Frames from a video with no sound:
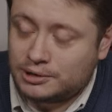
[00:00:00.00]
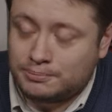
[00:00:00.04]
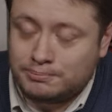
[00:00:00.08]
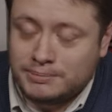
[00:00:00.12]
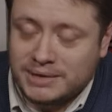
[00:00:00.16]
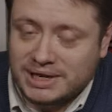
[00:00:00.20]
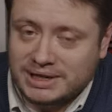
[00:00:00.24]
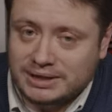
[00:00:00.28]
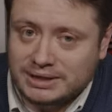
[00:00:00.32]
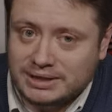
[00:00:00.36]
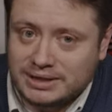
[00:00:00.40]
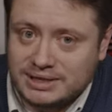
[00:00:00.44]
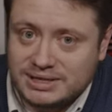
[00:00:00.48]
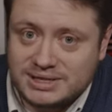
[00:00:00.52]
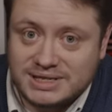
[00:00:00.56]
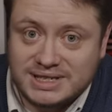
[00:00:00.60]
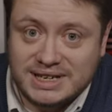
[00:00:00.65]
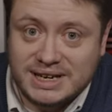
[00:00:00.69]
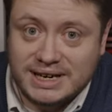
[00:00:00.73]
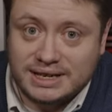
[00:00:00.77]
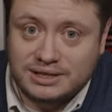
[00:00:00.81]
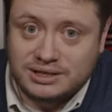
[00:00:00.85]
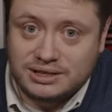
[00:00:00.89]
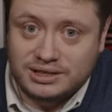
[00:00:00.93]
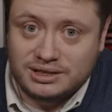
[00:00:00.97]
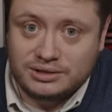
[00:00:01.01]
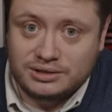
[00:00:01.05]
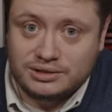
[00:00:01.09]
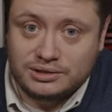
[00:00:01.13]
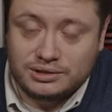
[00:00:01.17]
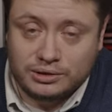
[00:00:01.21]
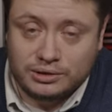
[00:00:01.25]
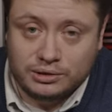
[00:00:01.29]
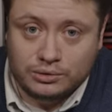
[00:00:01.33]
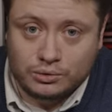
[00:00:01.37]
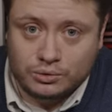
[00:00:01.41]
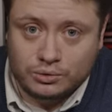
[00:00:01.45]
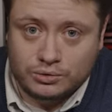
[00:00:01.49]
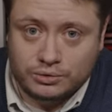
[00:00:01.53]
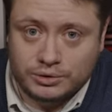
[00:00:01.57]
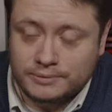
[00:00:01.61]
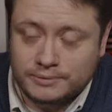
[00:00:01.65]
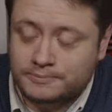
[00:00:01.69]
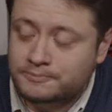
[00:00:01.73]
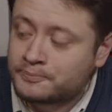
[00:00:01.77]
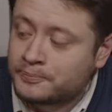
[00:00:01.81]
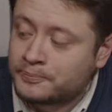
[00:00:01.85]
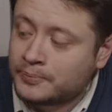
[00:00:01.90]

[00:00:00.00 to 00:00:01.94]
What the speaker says: and medalist Etienne Delorme.